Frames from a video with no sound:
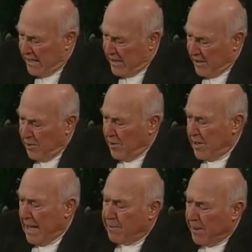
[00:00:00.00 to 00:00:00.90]
The
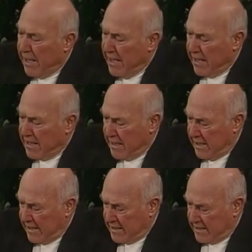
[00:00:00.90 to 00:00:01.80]
Lord apprehended
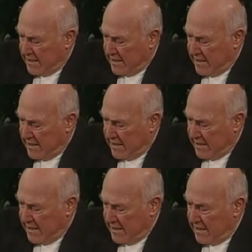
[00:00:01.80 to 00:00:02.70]
us
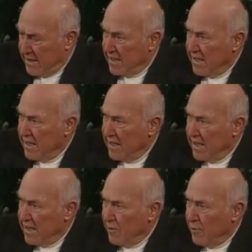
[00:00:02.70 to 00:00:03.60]

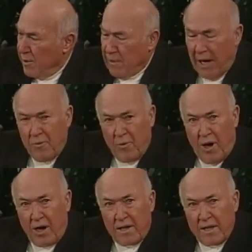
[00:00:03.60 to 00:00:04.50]
that we might
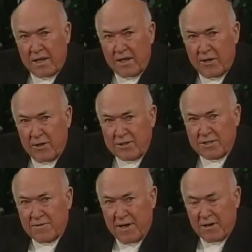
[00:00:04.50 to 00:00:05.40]
walk in
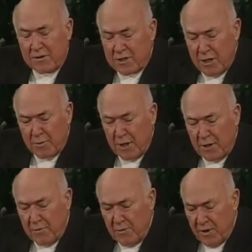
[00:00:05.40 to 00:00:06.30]
close fellowship and
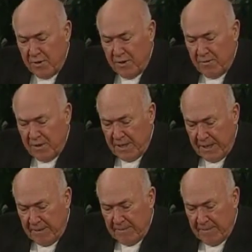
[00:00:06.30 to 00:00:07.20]
communion with
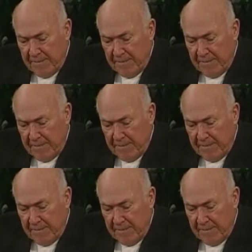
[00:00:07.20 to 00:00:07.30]
Him.